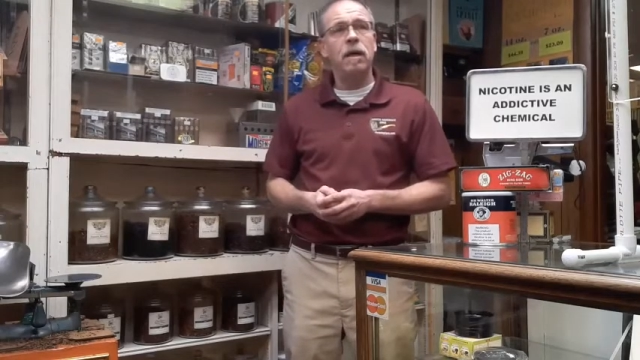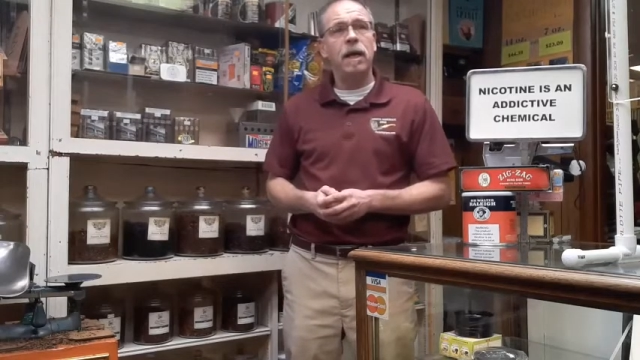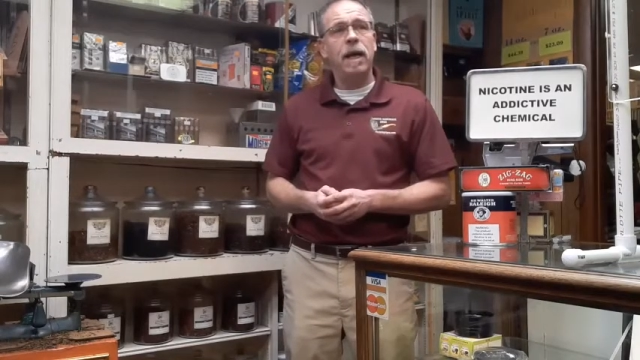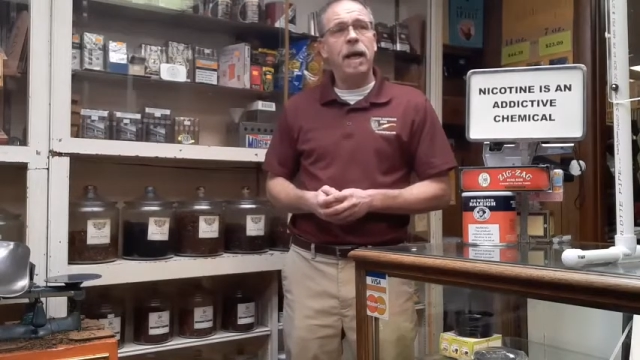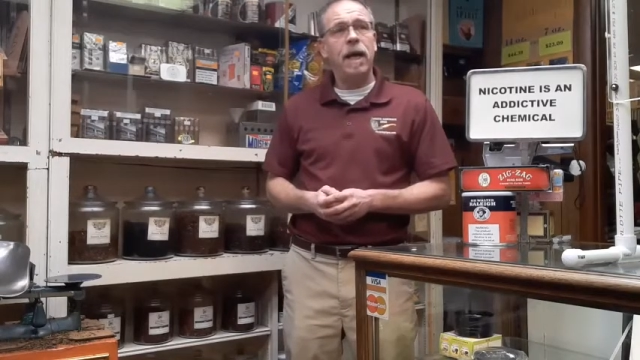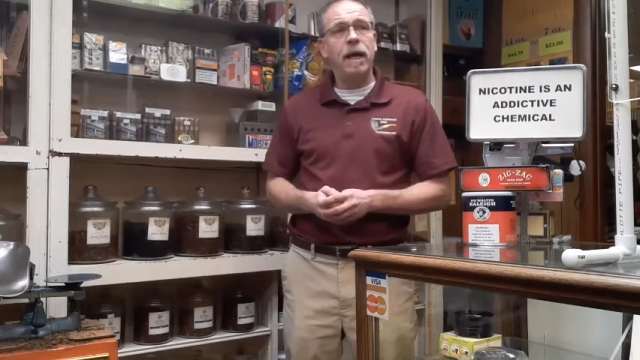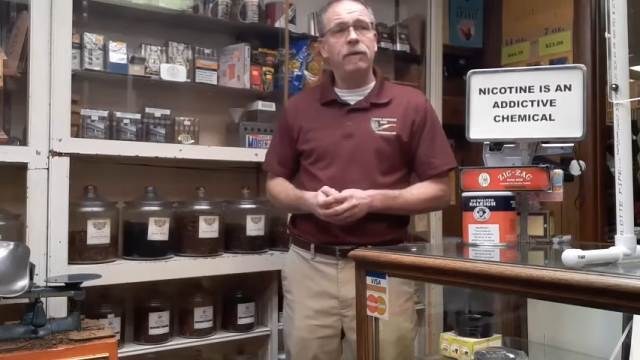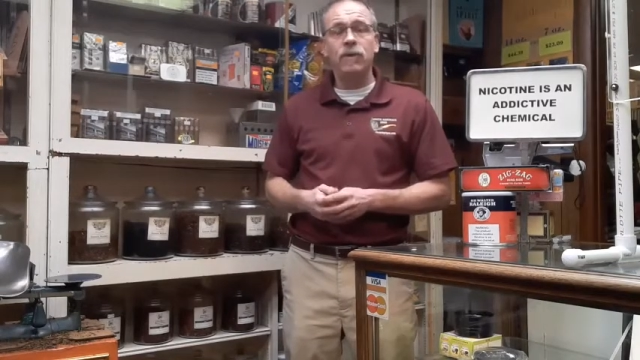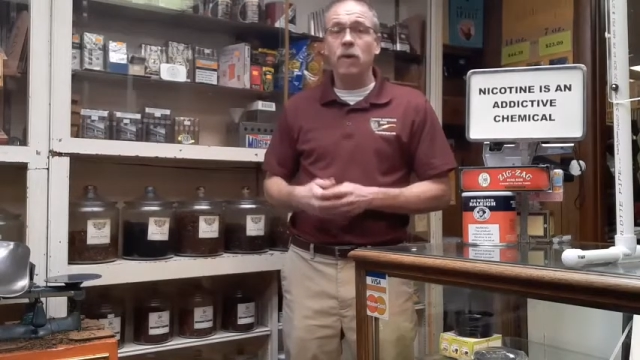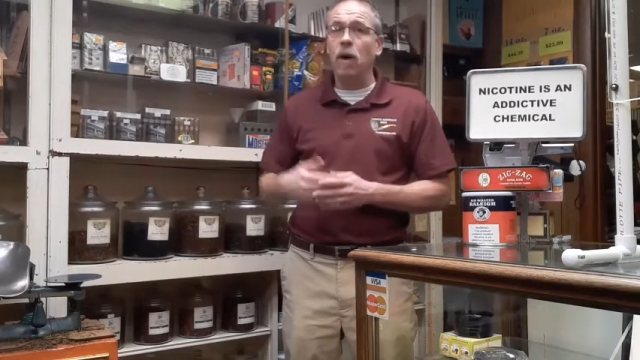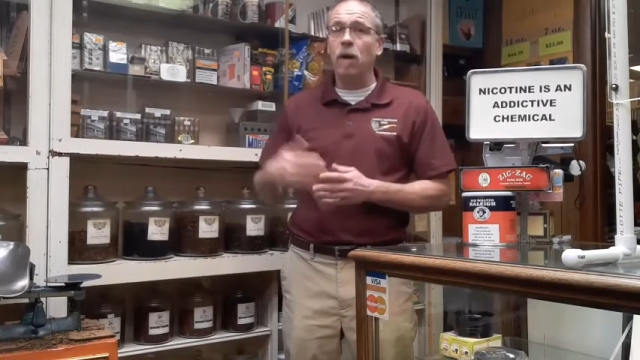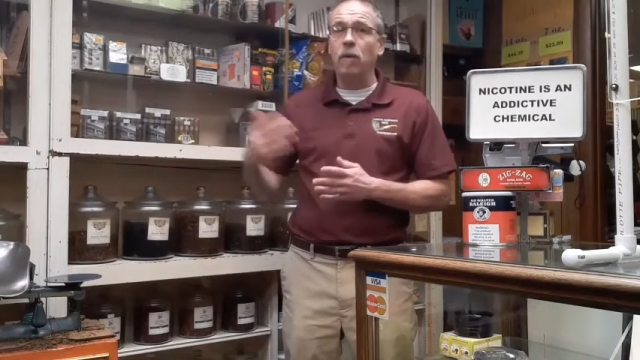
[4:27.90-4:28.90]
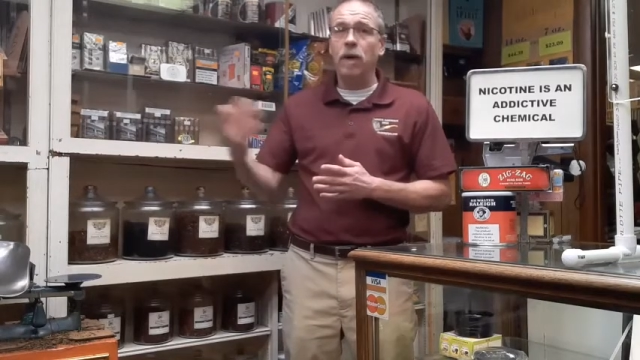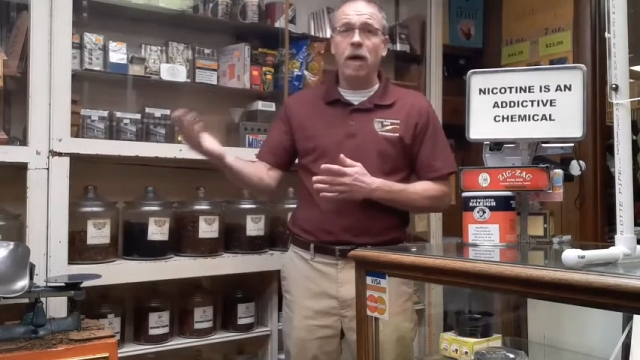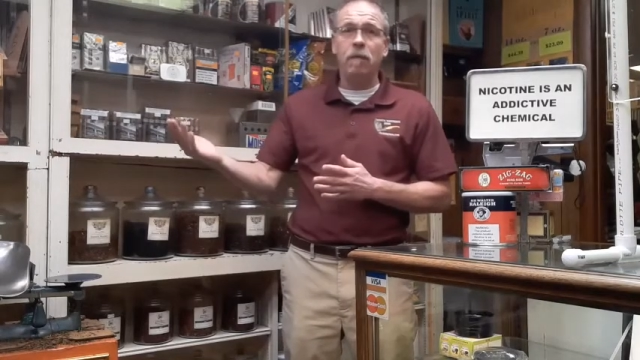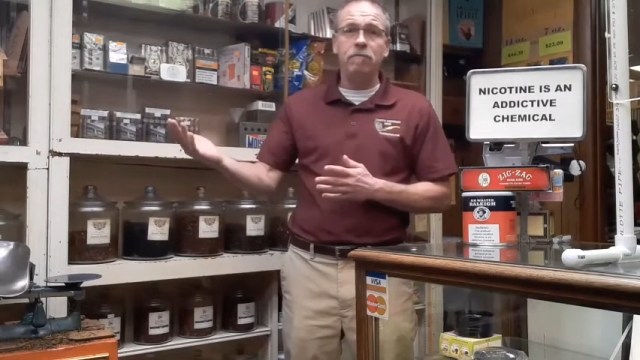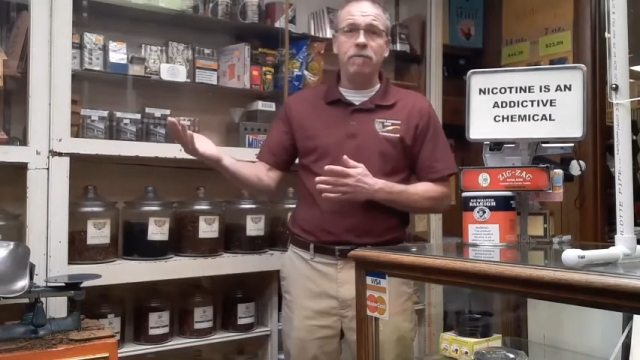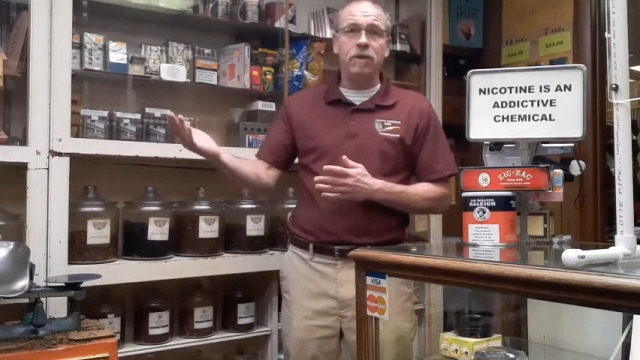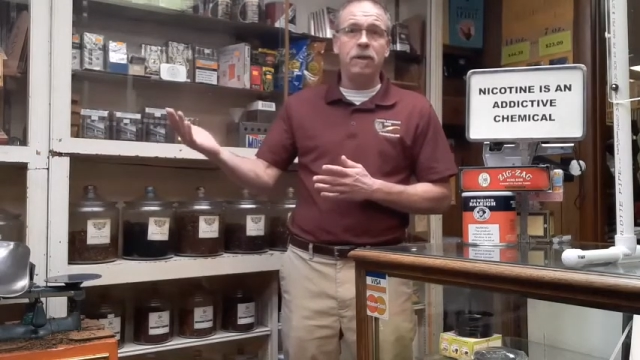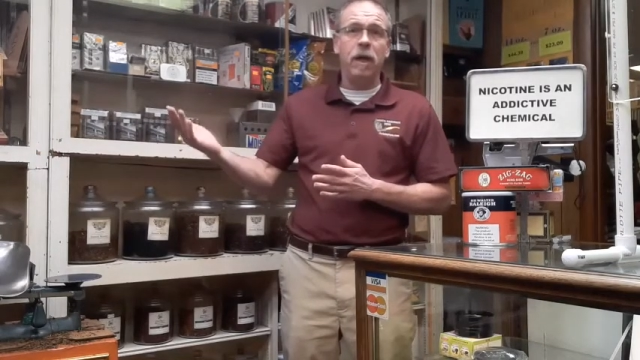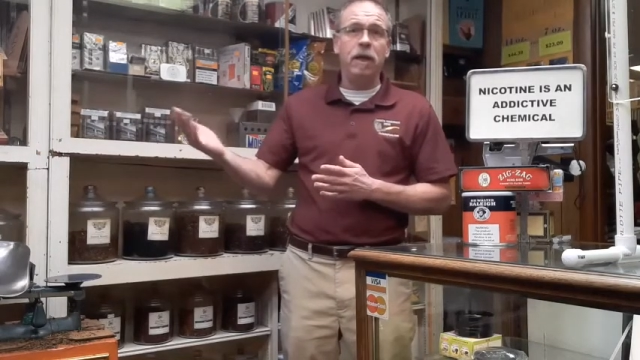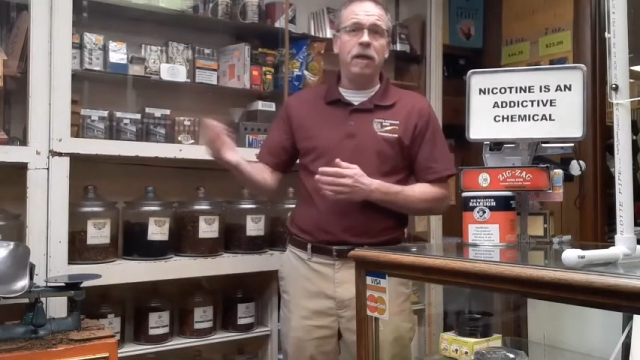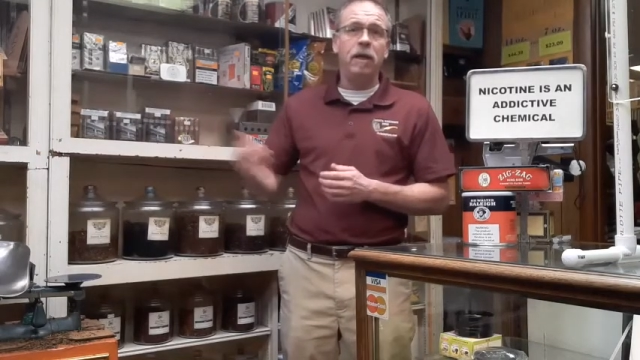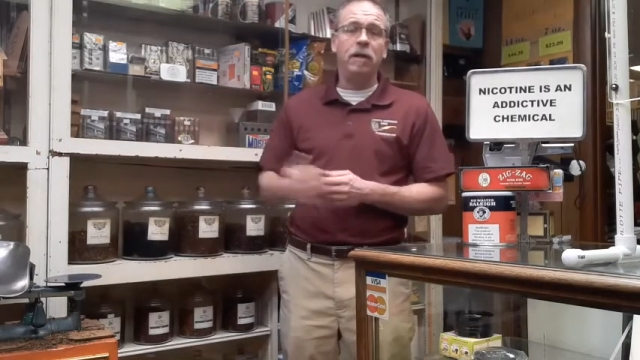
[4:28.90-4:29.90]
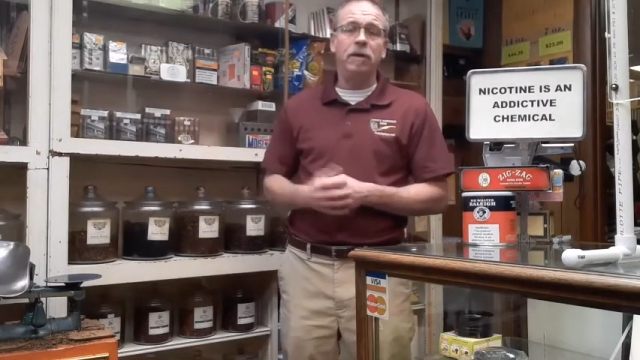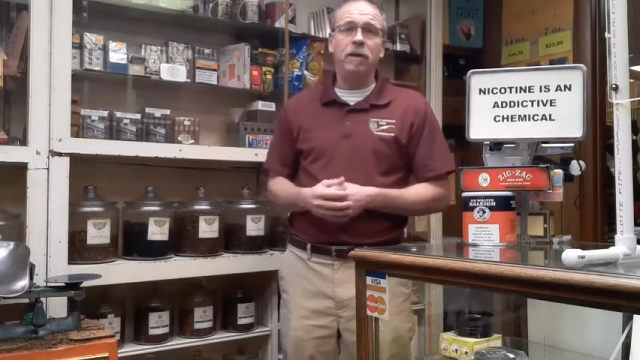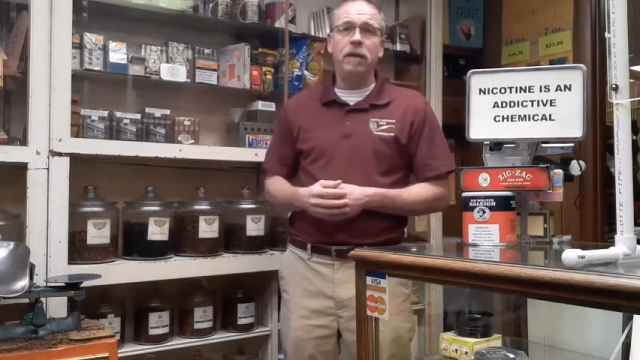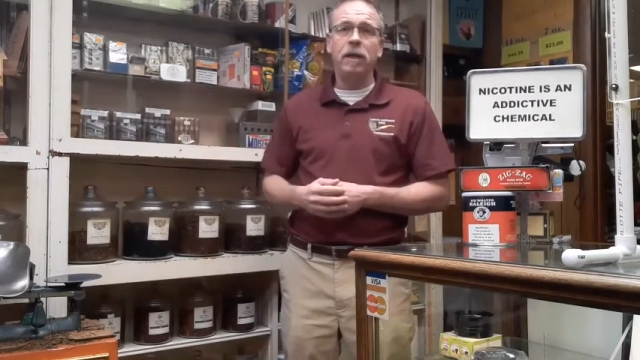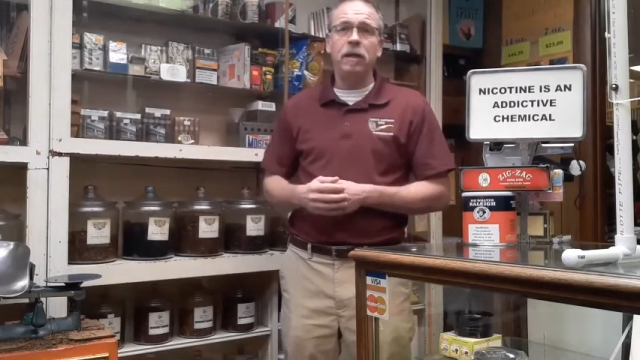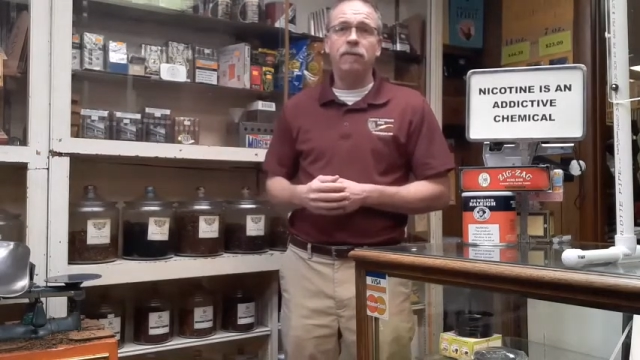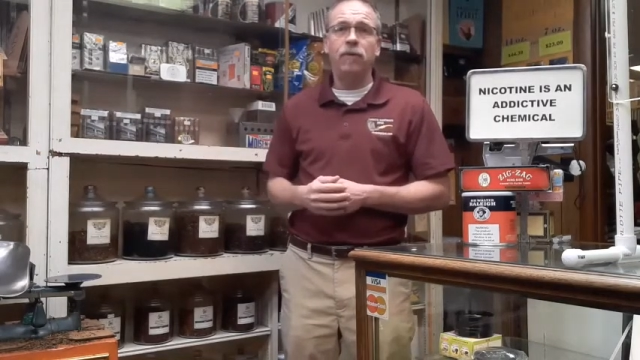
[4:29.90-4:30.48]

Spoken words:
and so I went up, studied under Dick